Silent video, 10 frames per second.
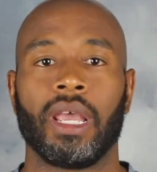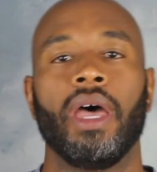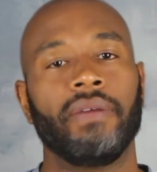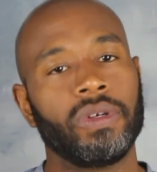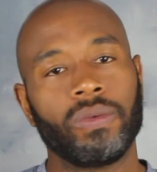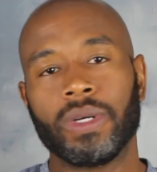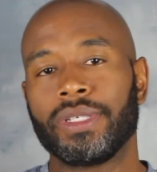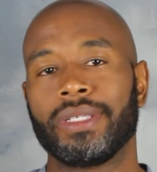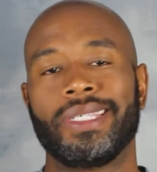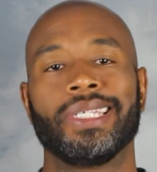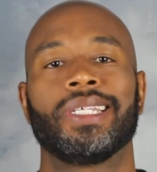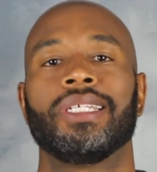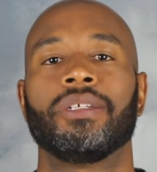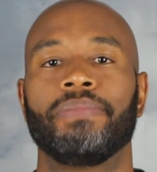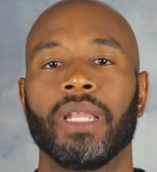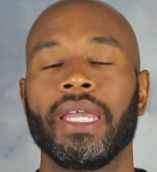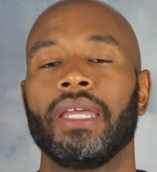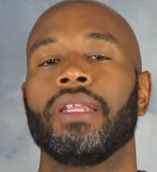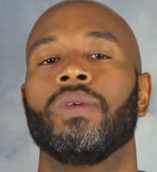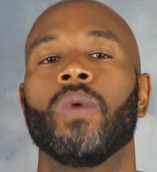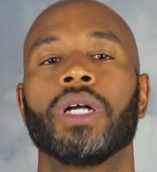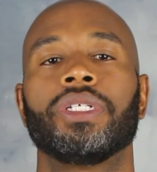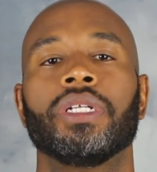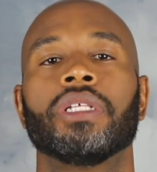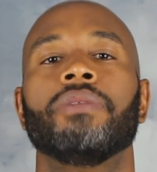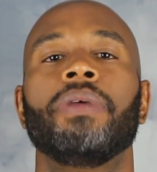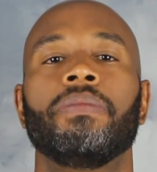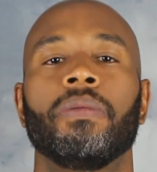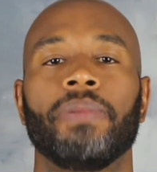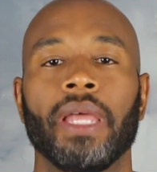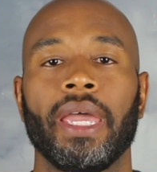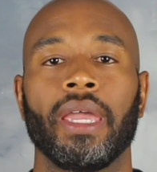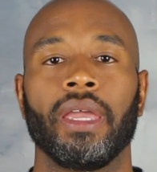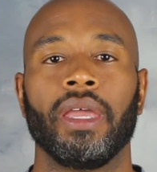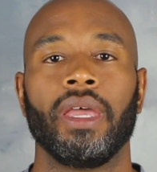Everyone's addicted to playing and watching other people play.